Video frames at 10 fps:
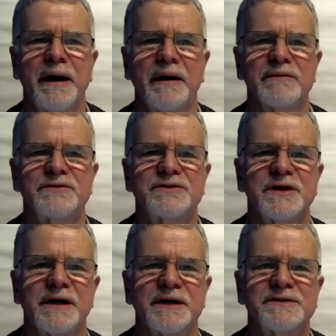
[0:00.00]
about
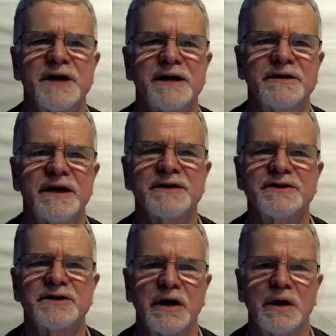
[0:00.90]
10
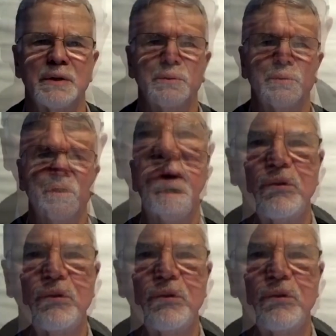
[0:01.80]
years ago,